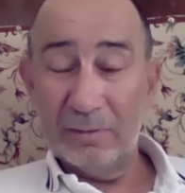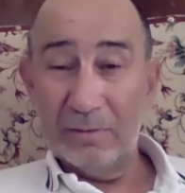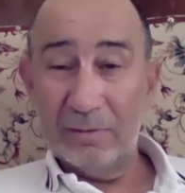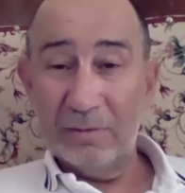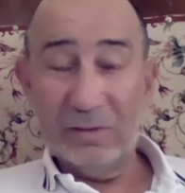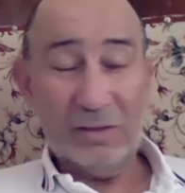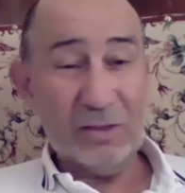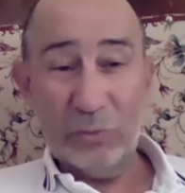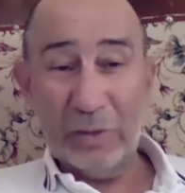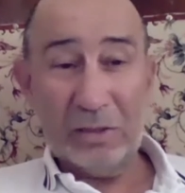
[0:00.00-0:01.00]
This is
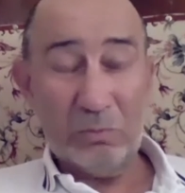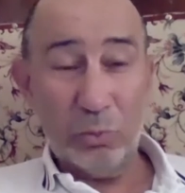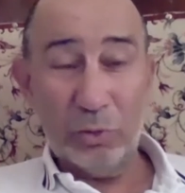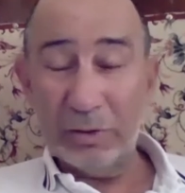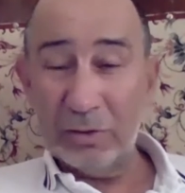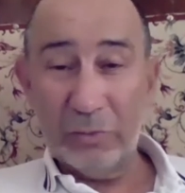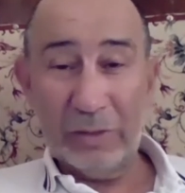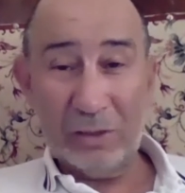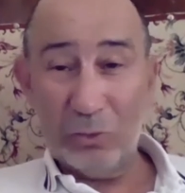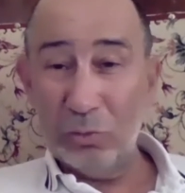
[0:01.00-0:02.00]
very important,
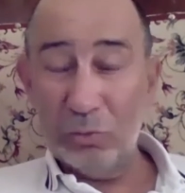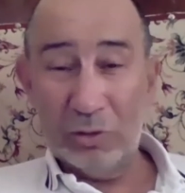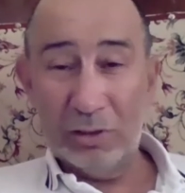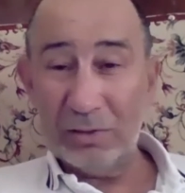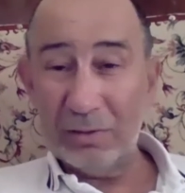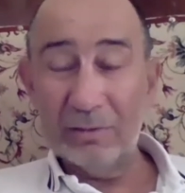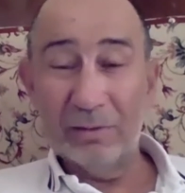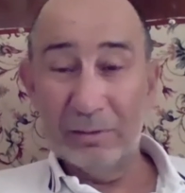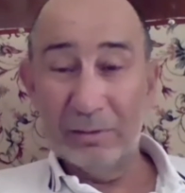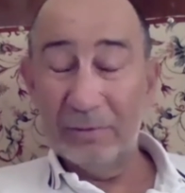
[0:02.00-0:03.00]
very communist,
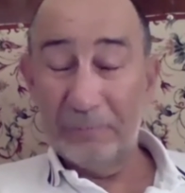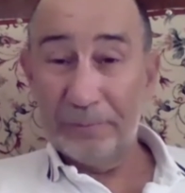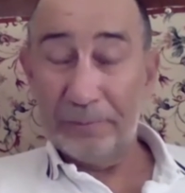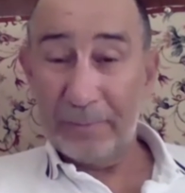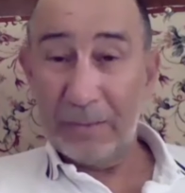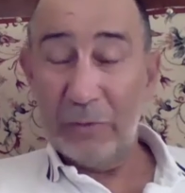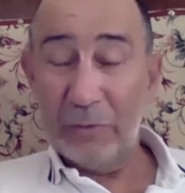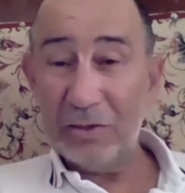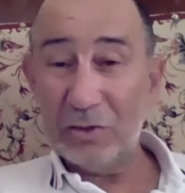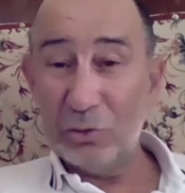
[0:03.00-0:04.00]

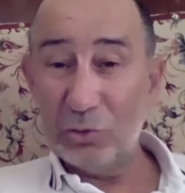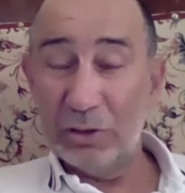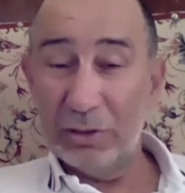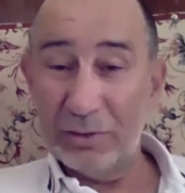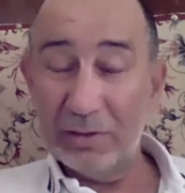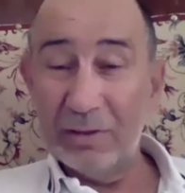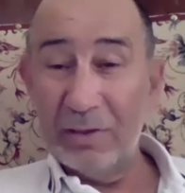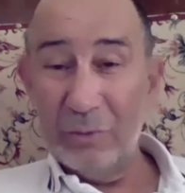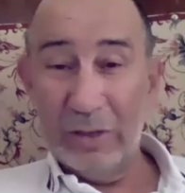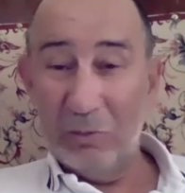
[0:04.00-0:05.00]
very socialist,
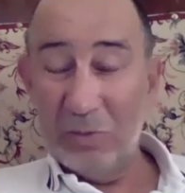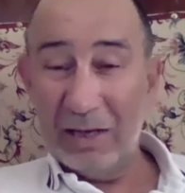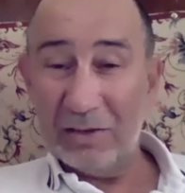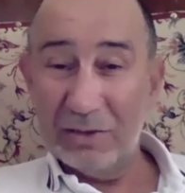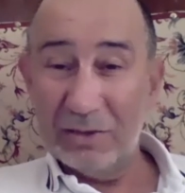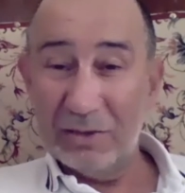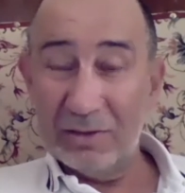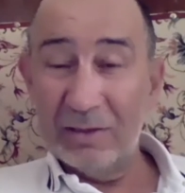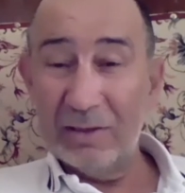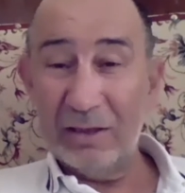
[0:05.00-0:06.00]
very Marxist
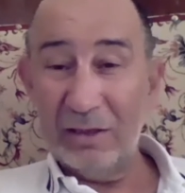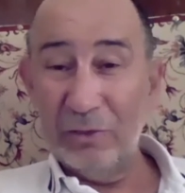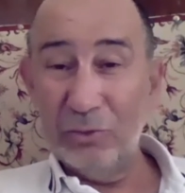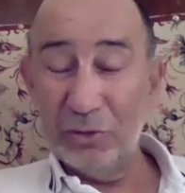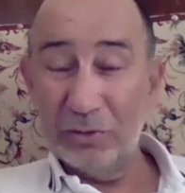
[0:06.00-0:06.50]
conclusion.